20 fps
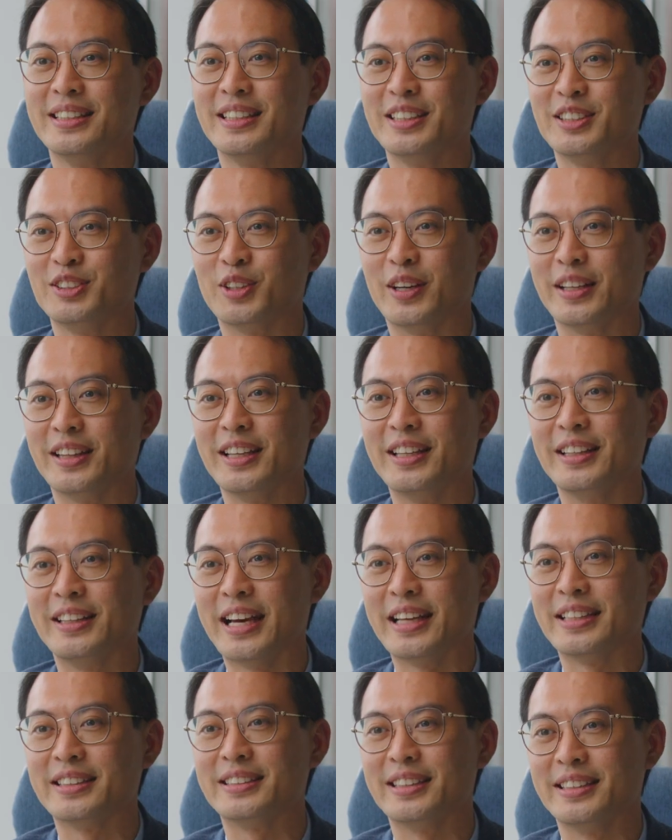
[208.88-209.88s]
So I think
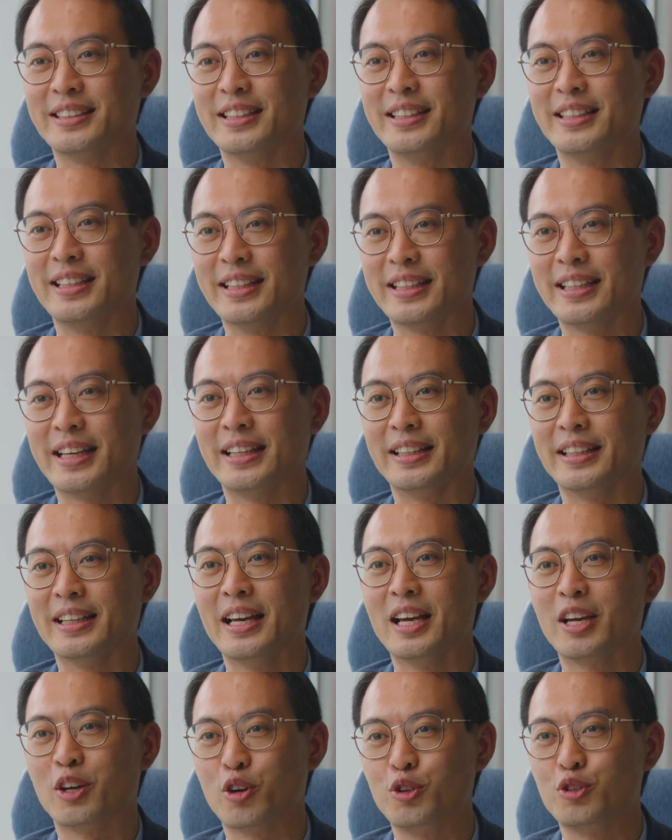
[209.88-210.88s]
that certainly can
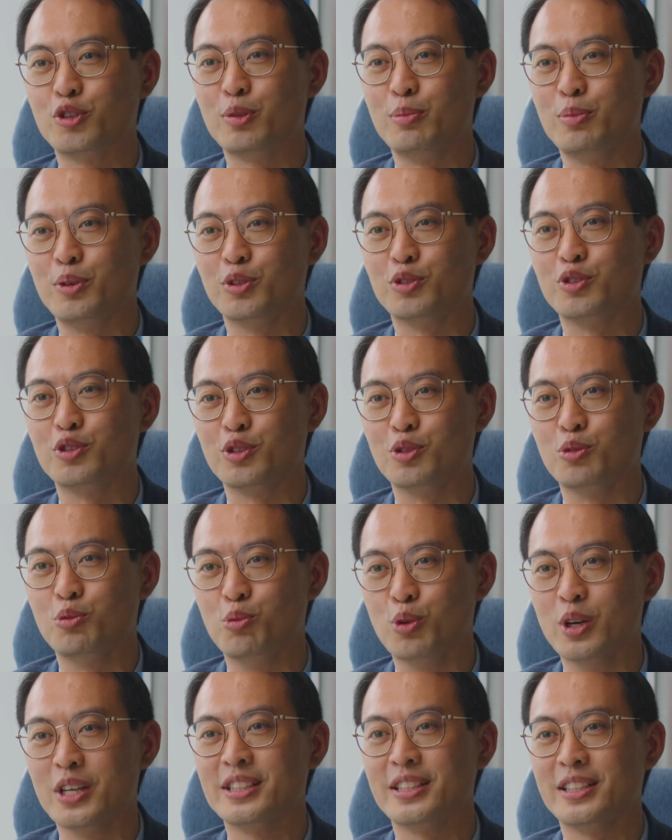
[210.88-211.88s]
contribute to
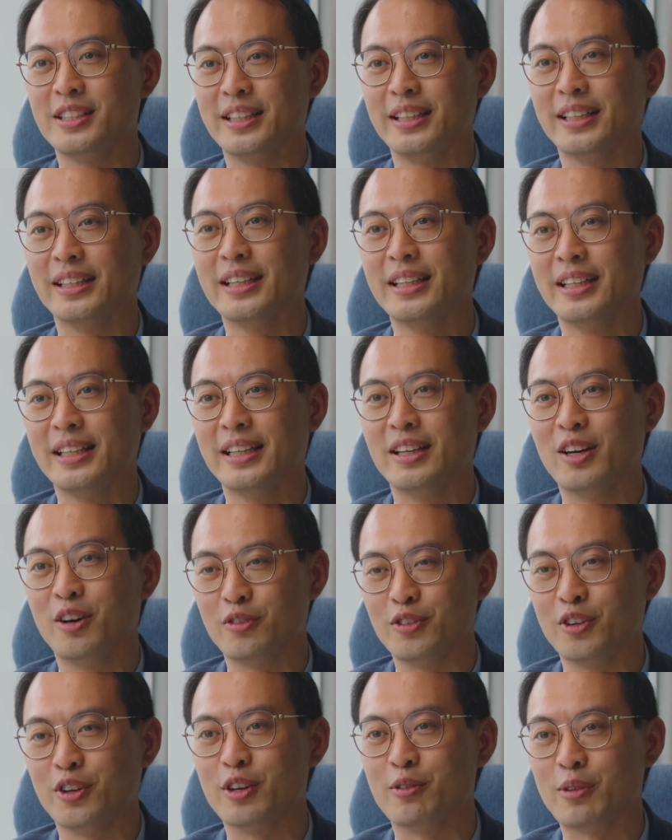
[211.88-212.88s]
worsening of
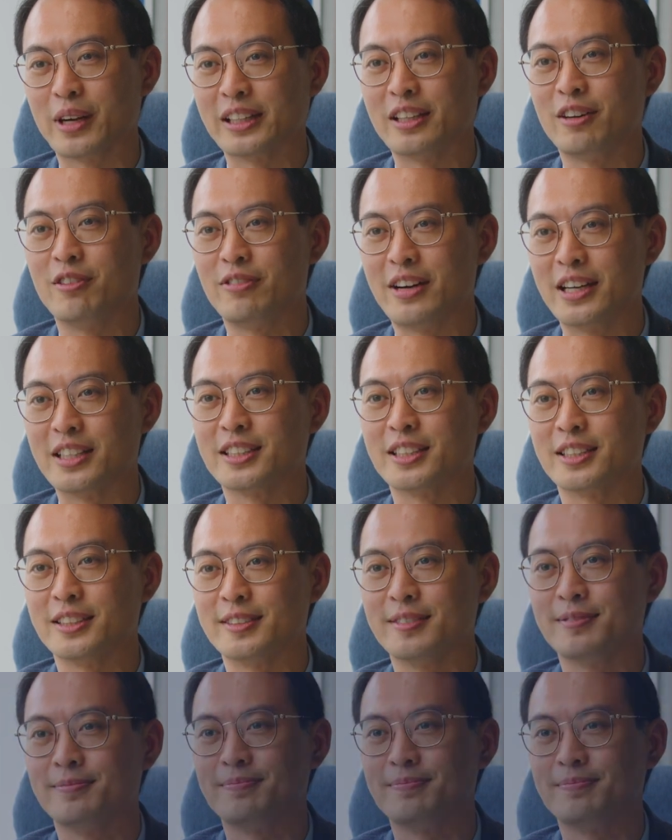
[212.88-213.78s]
your erectile function.